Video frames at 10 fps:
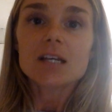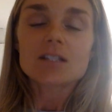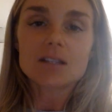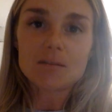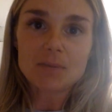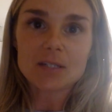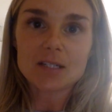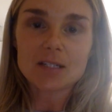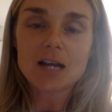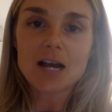to the
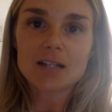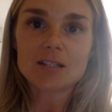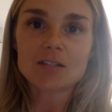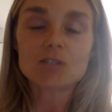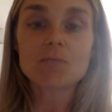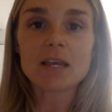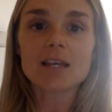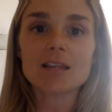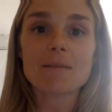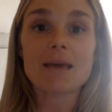Bt toxins,
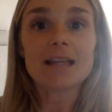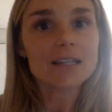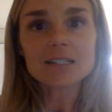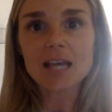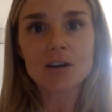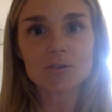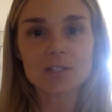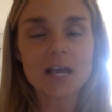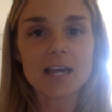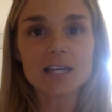making them at least
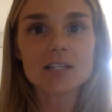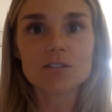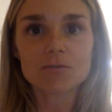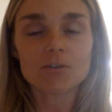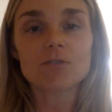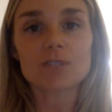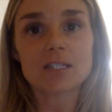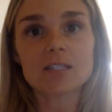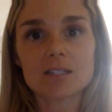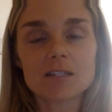heterozygous for
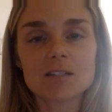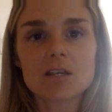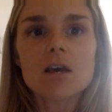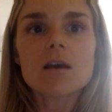resistance.